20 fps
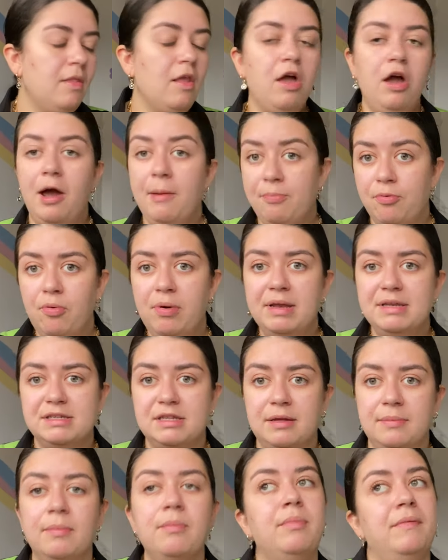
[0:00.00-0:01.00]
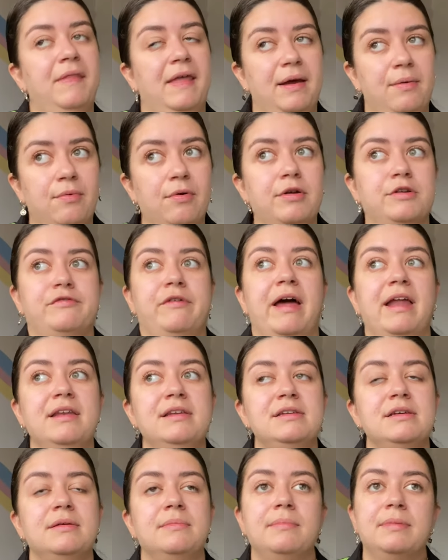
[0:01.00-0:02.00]
I brought into them when they were a
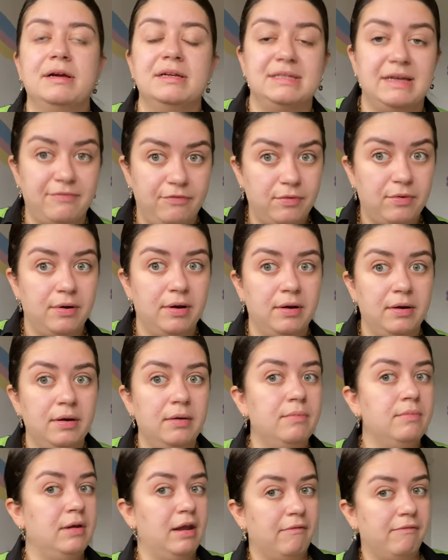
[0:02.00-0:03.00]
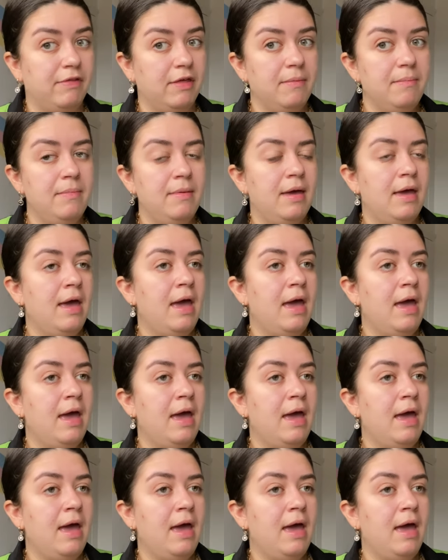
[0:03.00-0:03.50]
trend because everyone loved them,